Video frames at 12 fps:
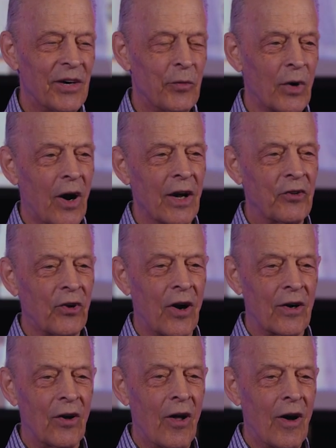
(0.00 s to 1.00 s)
When I
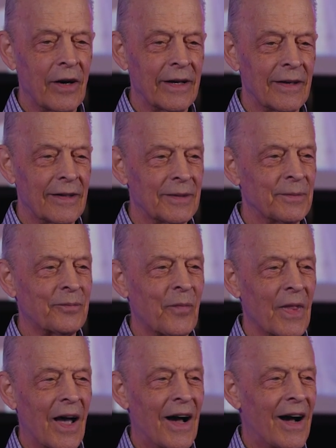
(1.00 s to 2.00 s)
saw Claudia,
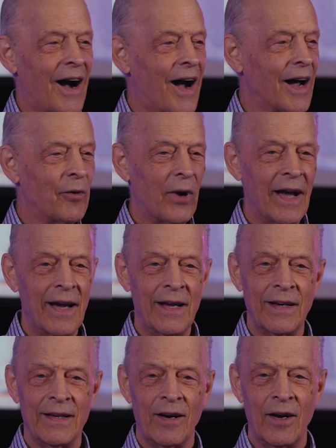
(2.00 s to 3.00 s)
I
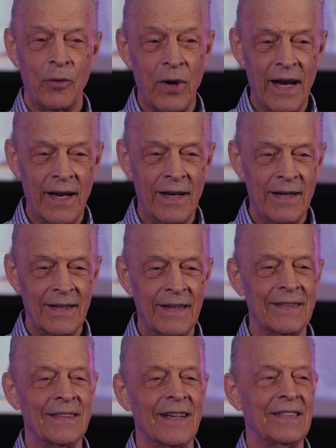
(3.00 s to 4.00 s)
ran and I
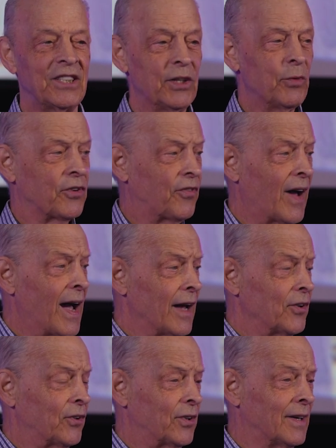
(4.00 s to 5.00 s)
ran, and she was
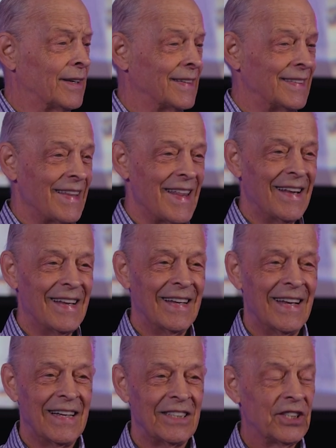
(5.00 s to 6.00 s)
fast.
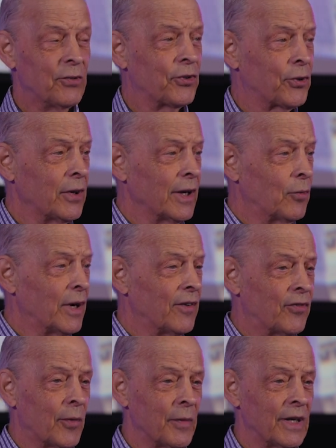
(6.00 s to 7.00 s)
And she was running away
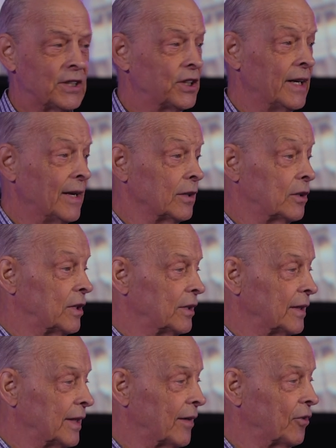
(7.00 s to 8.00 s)
from me. She had
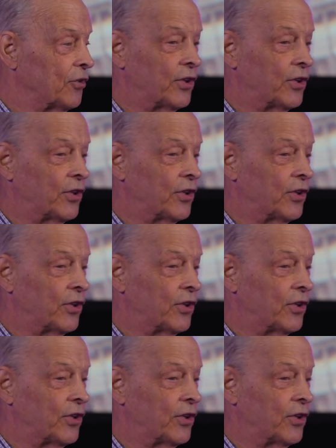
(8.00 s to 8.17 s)
never